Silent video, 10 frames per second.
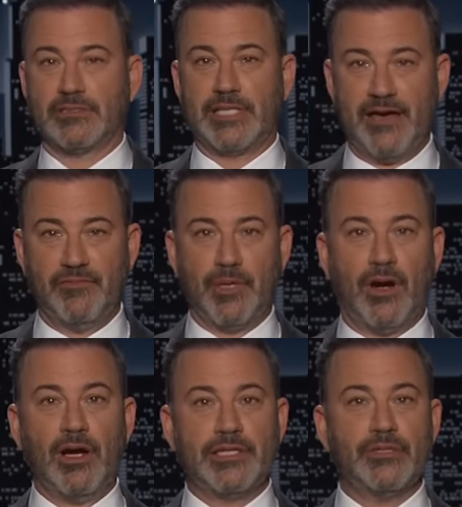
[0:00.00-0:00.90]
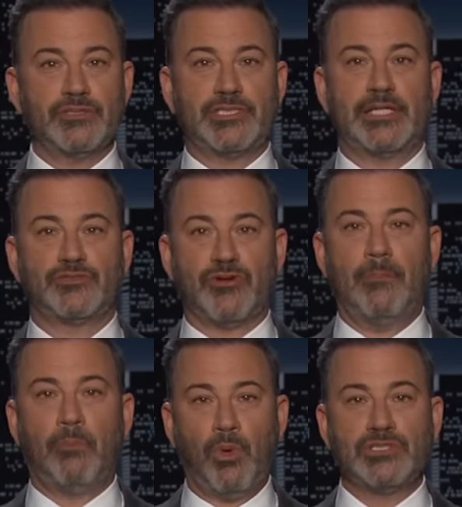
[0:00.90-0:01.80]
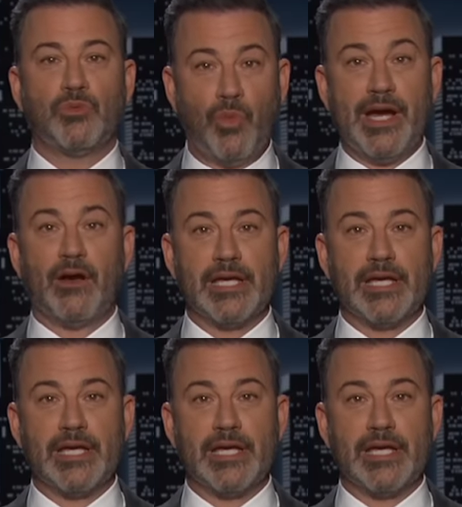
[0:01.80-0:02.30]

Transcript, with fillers: Kevin McCarthy, who said Trump was aware